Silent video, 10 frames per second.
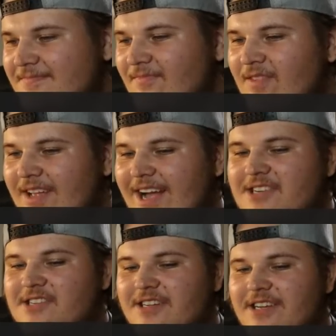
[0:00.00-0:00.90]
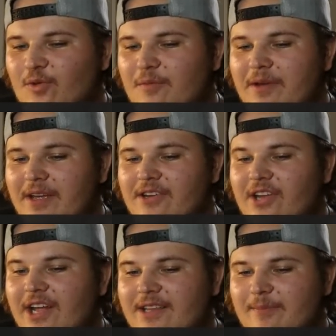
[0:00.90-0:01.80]
Actually, it will be good
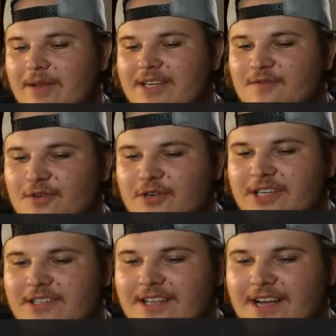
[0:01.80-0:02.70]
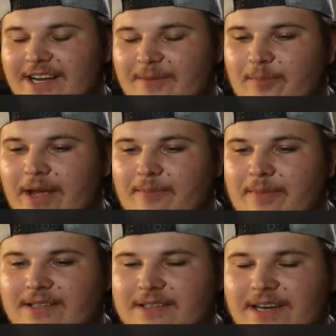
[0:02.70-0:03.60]
at the plus 40. I can pay
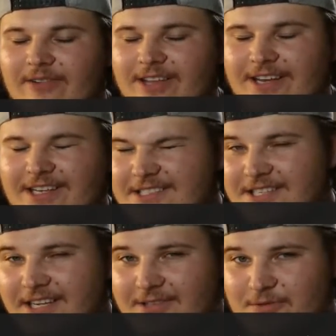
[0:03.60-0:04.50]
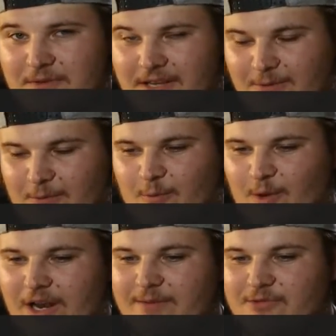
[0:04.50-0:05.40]
back everything he said to me
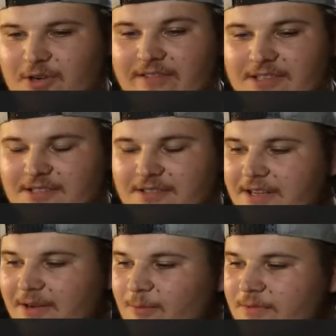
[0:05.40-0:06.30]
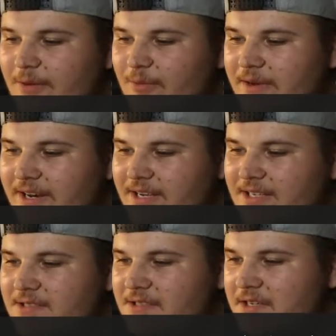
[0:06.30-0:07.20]
while I'm driving, so that will be
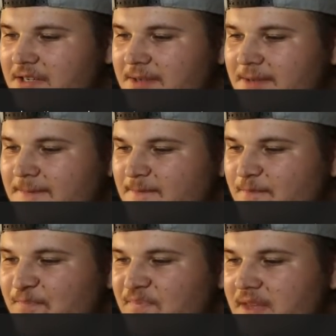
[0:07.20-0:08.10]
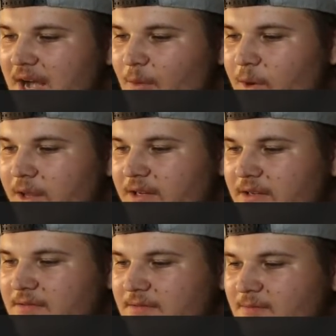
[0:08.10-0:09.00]
nice. I'm waiting
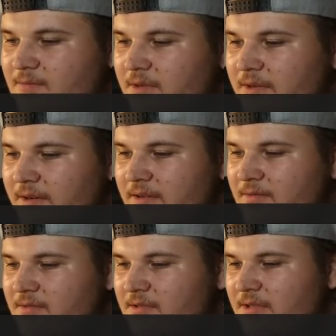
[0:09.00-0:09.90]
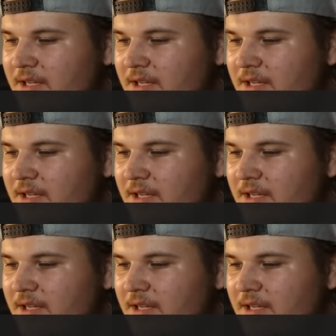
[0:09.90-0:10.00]
to that.